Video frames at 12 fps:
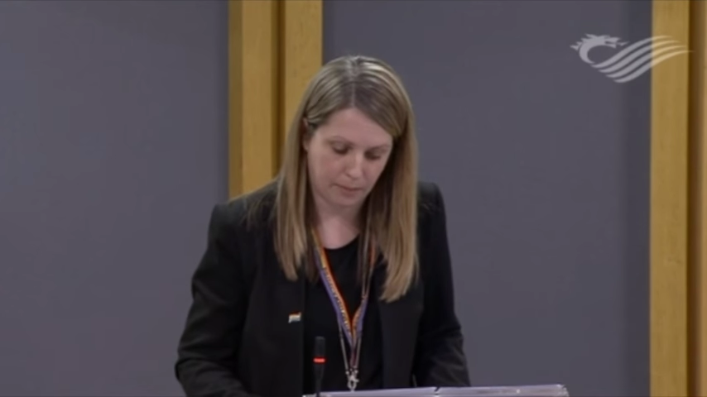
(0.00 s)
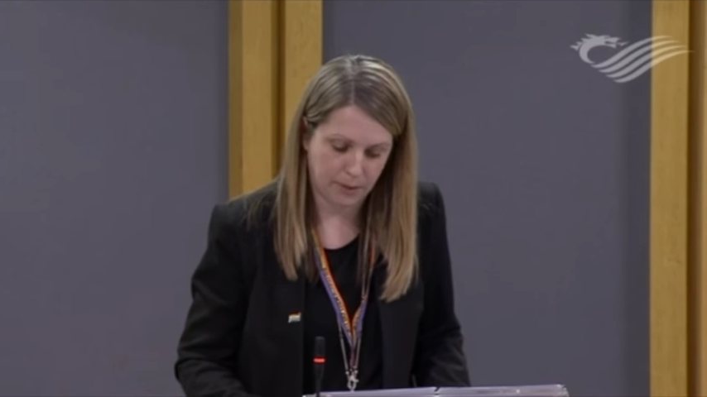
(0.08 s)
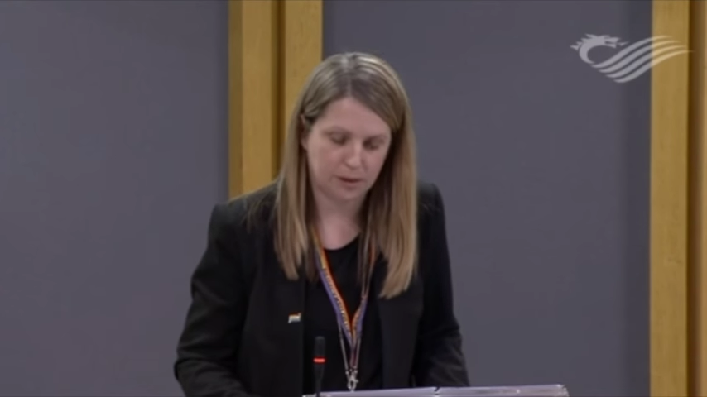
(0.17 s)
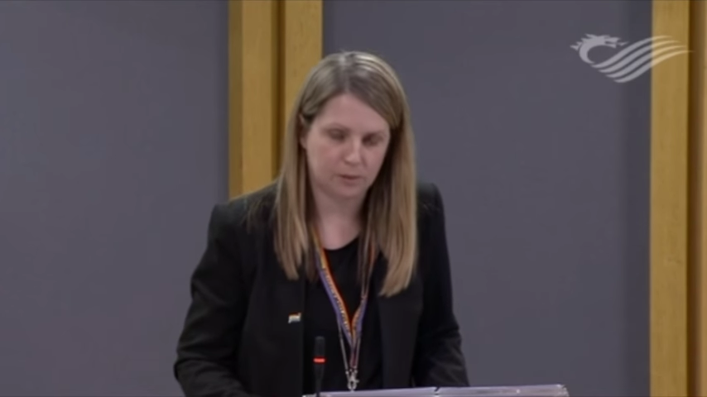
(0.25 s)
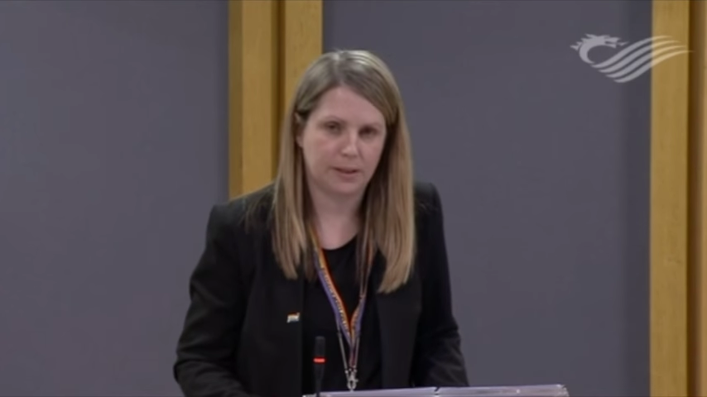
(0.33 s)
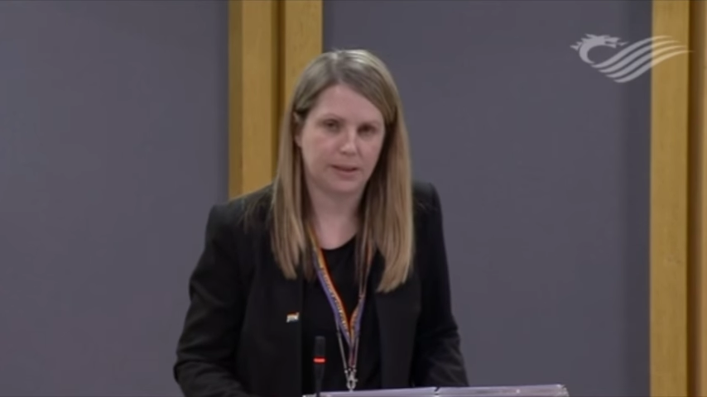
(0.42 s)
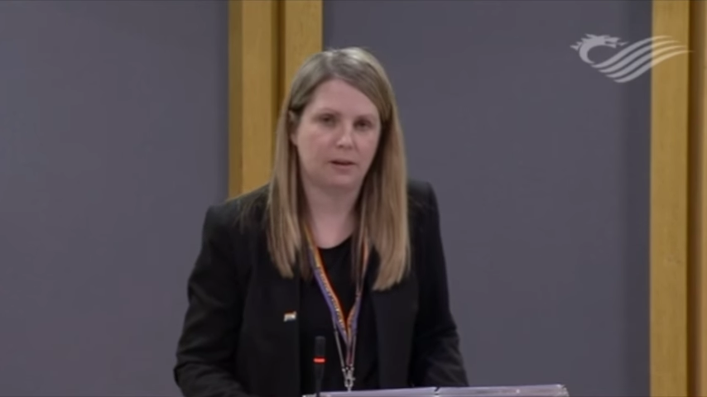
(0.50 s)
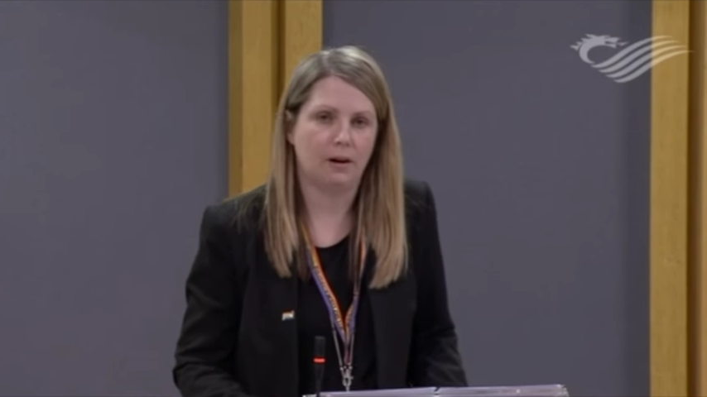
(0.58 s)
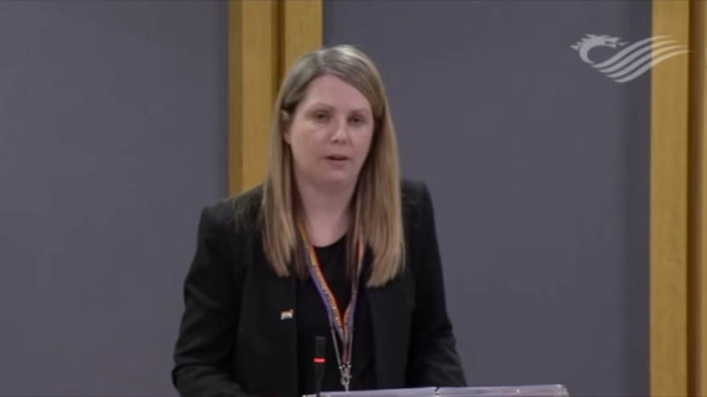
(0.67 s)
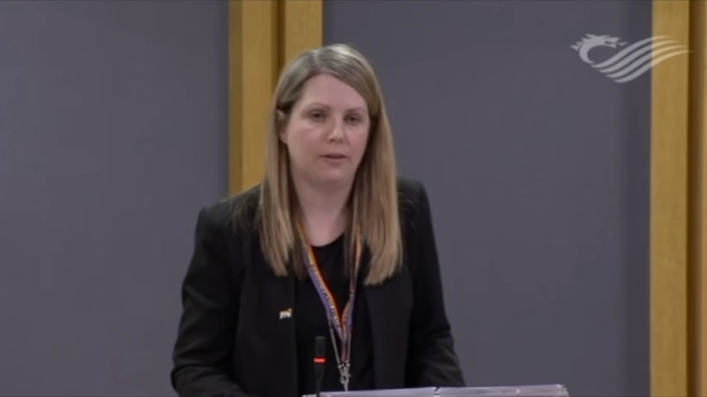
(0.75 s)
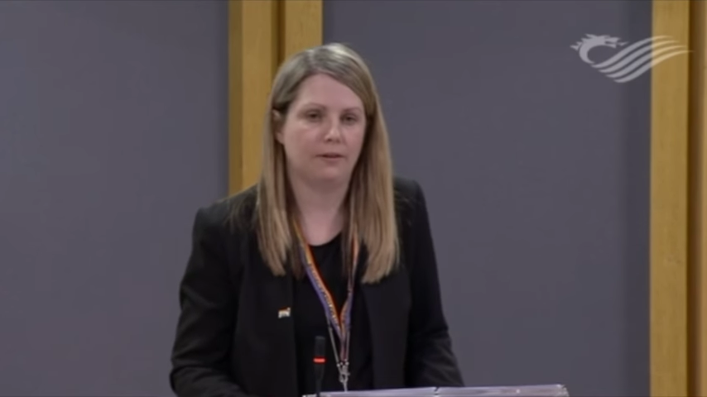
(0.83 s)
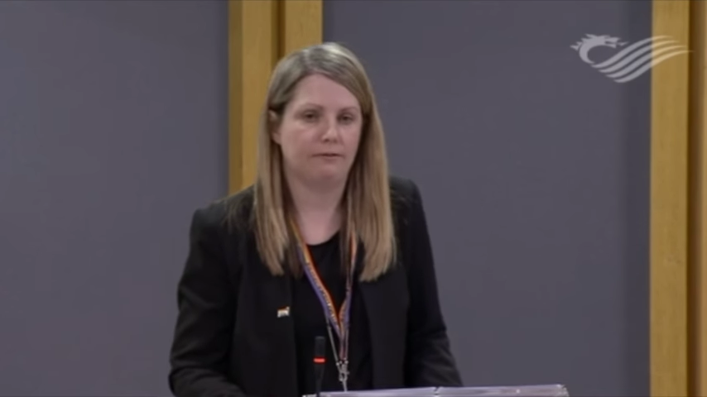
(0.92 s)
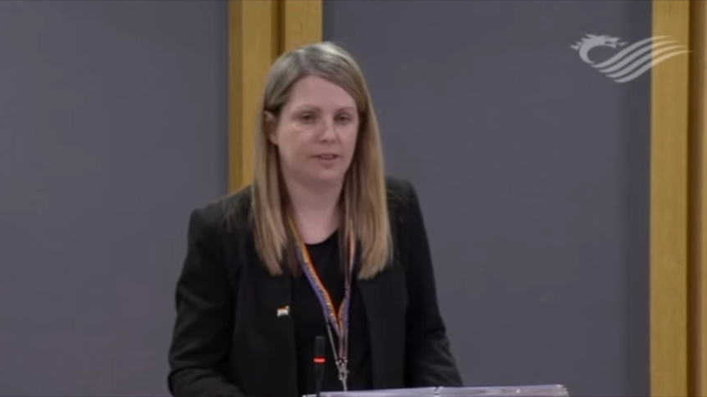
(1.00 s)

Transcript: because we know that